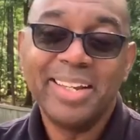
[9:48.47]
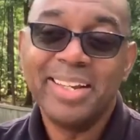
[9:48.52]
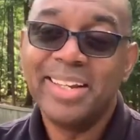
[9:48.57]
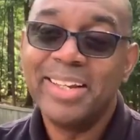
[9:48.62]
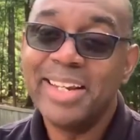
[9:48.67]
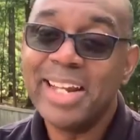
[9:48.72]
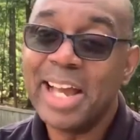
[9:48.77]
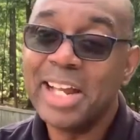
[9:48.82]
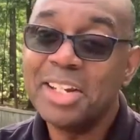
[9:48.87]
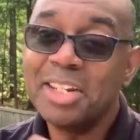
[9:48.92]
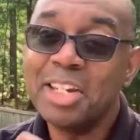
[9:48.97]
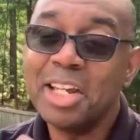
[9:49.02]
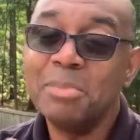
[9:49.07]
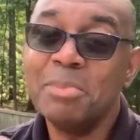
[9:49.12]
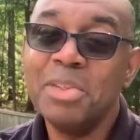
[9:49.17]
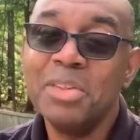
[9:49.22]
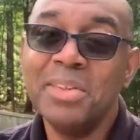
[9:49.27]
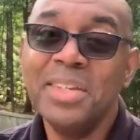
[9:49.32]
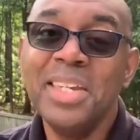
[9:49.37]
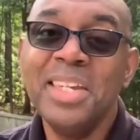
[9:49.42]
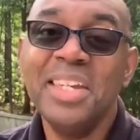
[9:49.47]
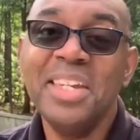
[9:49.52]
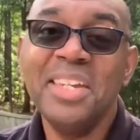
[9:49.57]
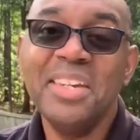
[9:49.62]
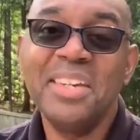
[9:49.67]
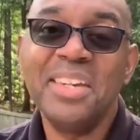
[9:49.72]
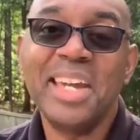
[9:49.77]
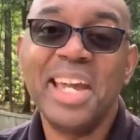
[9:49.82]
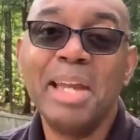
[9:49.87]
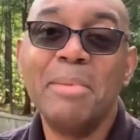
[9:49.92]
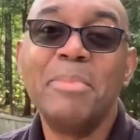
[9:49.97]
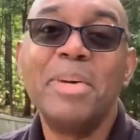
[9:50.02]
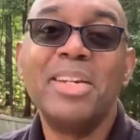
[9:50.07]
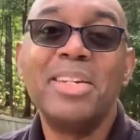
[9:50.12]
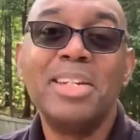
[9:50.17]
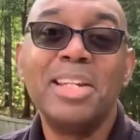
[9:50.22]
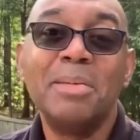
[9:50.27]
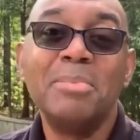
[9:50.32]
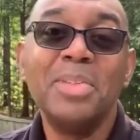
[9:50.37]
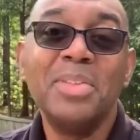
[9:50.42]
Not W-E-E-K, but
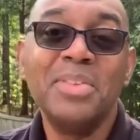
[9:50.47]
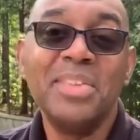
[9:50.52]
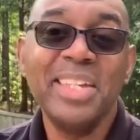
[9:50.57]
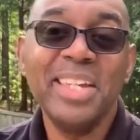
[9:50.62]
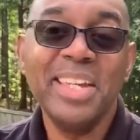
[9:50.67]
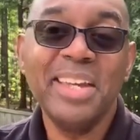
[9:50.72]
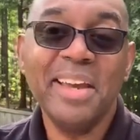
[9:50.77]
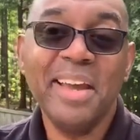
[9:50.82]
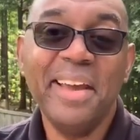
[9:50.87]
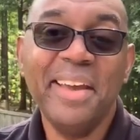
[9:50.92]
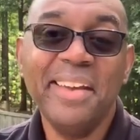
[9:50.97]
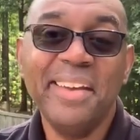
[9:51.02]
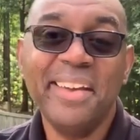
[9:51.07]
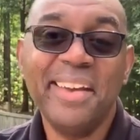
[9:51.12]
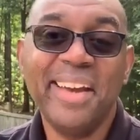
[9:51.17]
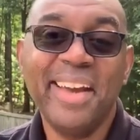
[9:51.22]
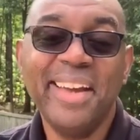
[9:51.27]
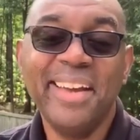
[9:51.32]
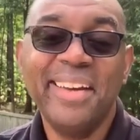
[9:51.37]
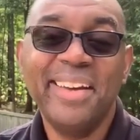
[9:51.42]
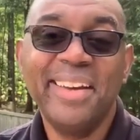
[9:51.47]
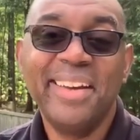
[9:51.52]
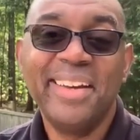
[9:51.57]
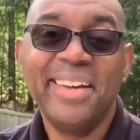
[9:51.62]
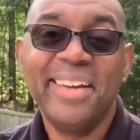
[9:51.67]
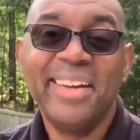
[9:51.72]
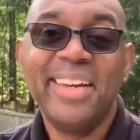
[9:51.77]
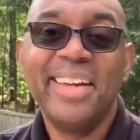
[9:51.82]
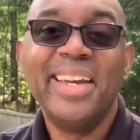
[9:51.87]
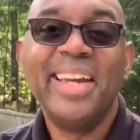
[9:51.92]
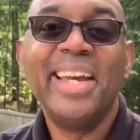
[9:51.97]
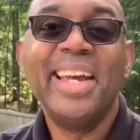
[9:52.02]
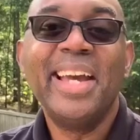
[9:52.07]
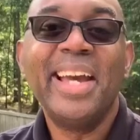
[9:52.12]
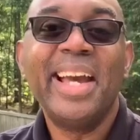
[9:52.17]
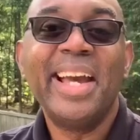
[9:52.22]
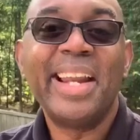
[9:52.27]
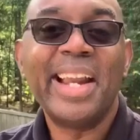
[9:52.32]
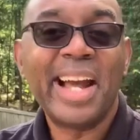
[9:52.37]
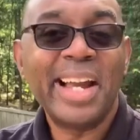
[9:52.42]
W-E-A-K.
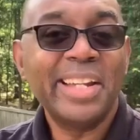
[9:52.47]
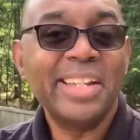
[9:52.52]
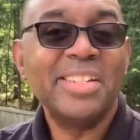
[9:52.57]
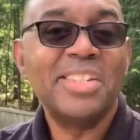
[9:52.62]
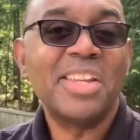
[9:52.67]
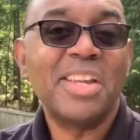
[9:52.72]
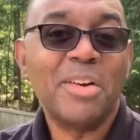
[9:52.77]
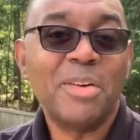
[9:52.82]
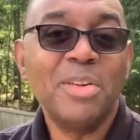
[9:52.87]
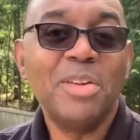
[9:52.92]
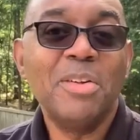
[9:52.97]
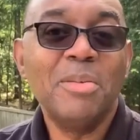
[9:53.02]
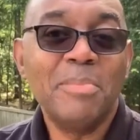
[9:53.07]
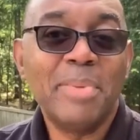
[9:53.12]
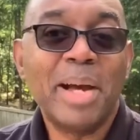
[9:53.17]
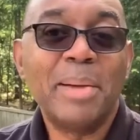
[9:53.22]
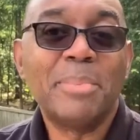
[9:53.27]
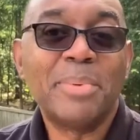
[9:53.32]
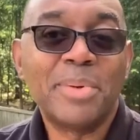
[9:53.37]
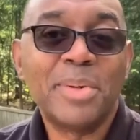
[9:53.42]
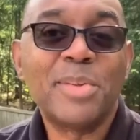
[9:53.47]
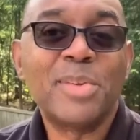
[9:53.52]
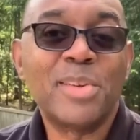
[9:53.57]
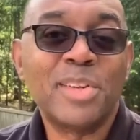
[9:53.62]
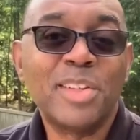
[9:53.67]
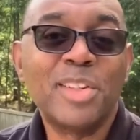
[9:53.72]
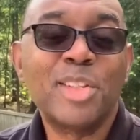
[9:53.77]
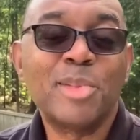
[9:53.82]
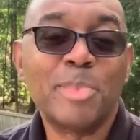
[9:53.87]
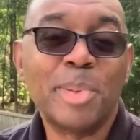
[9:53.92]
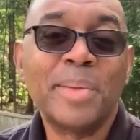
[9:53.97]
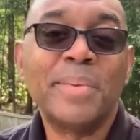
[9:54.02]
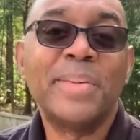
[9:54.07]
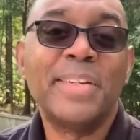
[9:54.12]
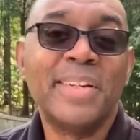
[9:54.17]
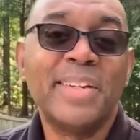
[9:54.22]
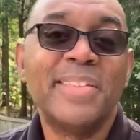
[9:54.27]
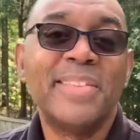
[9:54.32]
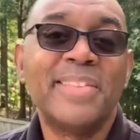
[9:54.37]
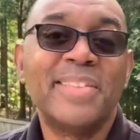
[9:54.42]
And I can tell you by personal
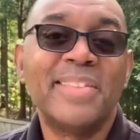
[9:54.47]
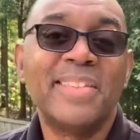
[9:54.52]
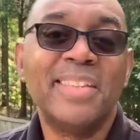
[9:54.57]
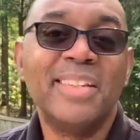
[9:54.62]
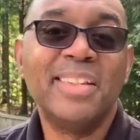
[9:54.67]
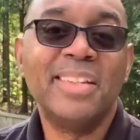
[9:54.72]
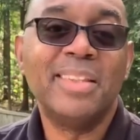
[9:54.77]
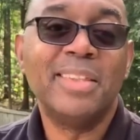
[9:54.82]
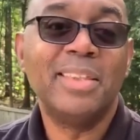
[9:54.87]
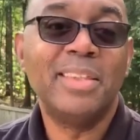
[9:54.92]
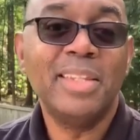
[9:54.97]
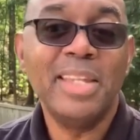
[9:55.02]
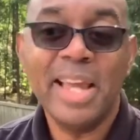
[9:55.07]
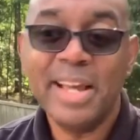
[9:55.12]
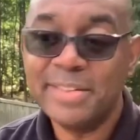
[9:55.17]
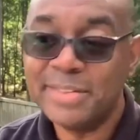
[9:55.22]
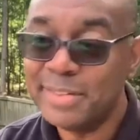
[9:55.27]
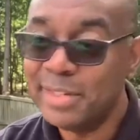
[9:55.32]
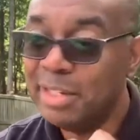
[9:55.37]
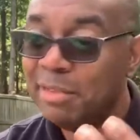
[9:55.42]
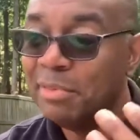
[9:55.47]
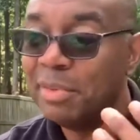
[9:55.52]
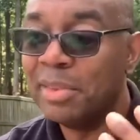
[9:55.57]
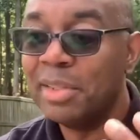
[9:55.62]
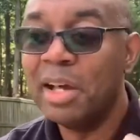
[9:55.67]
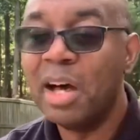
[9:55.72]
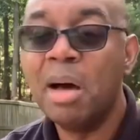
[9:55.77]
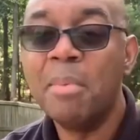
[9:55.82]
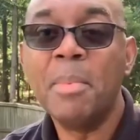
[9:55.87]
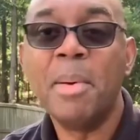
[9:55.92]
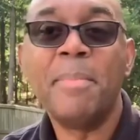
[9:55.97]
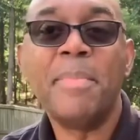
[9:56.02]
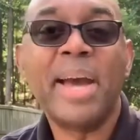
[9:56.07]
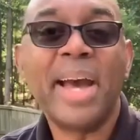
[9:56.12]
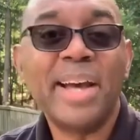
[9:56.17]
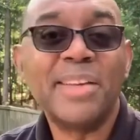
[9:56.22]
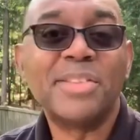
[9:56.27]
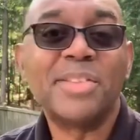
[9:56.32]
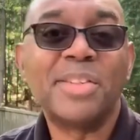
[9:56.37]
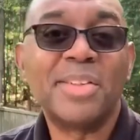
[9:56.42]
experience, yes, even though I'm a
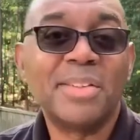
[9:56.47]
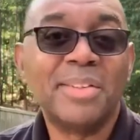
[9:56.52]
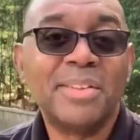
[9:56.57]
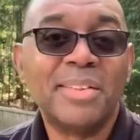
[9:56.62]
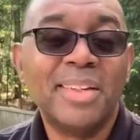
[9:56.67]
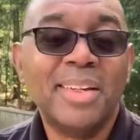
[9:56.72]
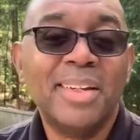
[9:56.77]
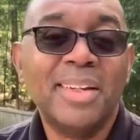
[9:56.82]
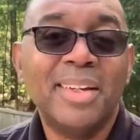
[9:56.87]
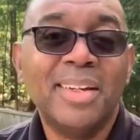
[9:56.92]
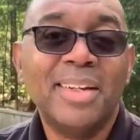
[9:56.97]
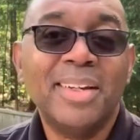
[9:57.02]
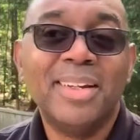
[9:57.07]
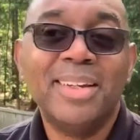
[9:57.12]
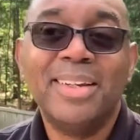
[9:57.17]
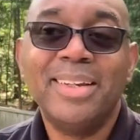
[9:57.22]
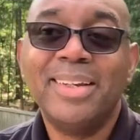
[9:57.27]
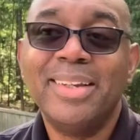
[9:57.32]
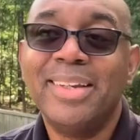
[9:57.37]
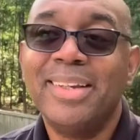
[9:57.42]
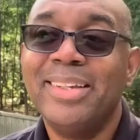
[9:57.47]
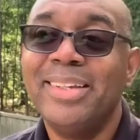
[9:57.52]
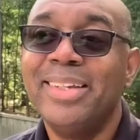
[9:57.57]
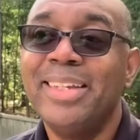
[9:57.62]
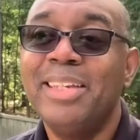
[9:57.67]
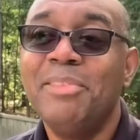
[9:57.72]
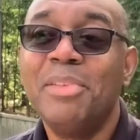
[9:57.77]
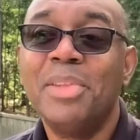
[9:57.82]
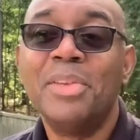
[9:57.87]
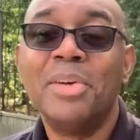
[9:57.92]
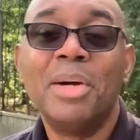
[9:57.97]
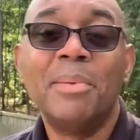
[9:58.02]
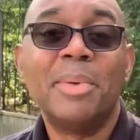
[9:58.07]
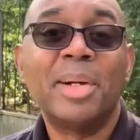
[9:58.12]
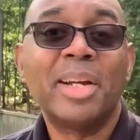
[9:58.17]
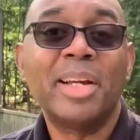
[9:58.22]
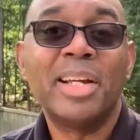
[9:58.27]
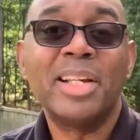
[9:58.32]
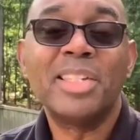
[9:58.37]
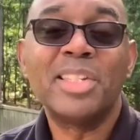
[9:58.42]
pastor, even though I'm a
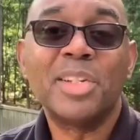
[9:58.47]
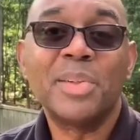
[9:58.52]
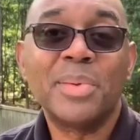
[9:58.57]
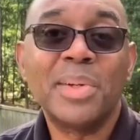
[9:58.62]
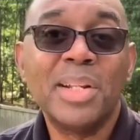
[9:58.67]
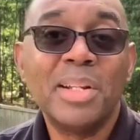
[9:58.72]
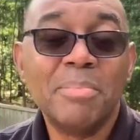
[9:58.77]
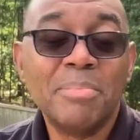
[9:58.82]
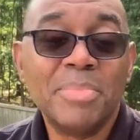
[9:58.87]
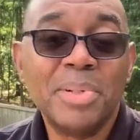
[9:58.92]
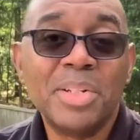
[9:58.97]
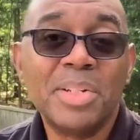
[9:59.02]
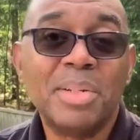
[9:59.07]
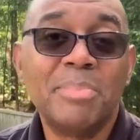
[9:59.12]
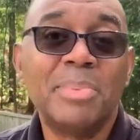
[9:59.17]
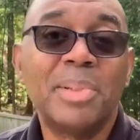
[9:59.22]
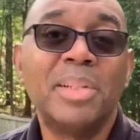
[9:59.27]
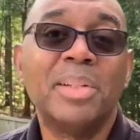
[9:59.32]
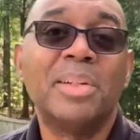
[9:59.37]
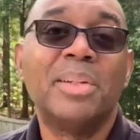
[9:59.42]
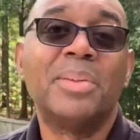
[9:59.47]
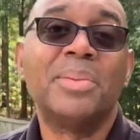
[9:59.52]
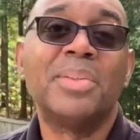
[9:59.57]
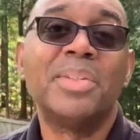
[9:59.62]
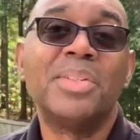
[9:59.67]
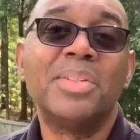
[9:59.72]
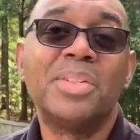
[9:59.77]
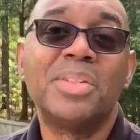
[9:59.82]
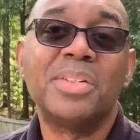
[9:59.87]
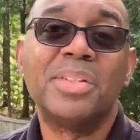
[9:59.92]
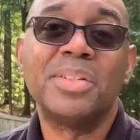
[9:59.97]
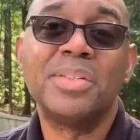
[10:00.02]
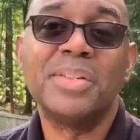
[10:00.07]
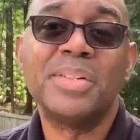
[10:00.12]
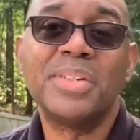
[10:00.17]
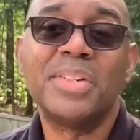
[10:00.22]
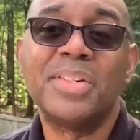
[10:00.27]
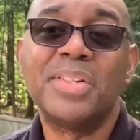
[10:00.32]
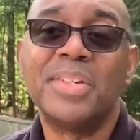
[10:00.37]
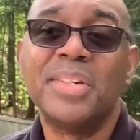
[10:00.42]
consecrated bishop in the Lord's
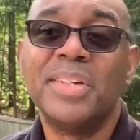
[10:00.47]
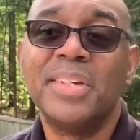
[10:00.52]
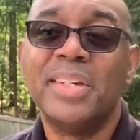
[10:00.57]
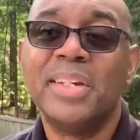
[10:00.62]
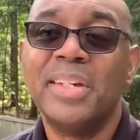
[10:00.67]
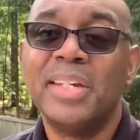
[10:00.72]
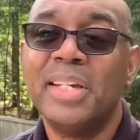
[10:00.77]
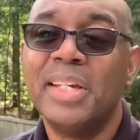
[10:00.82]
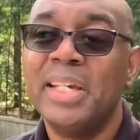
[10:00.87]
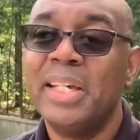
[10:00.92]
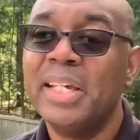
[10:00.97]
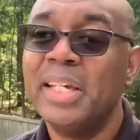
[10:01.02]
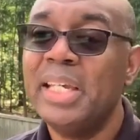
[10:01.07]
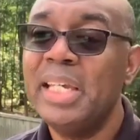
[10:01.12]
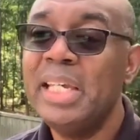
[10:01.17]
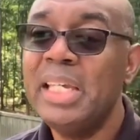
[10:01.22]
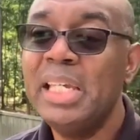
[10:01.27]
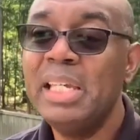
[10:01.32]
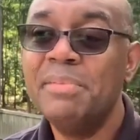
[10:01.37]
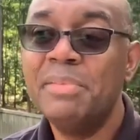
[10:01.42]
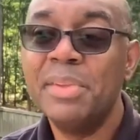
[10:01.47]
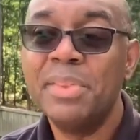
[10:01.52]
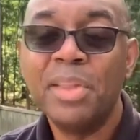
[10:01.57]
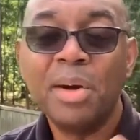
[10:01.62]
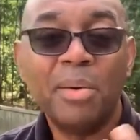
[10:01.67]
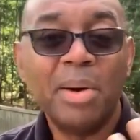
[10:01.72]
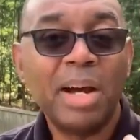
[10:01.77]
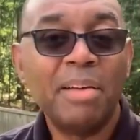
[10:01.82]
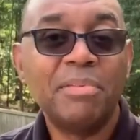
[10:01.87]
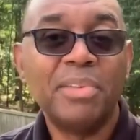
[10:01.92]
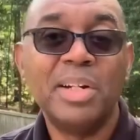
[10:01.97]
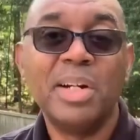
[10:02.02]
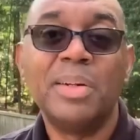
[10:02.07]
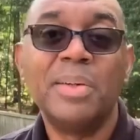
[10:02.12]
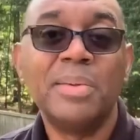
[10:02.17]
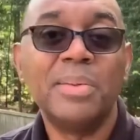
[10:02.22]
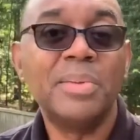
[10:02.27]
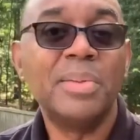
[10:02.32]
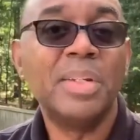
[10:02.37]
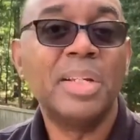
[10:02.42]
church, even though I've
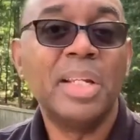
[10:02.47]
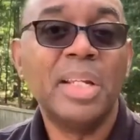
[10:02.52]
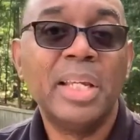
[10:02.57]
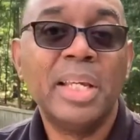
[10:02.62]
gone,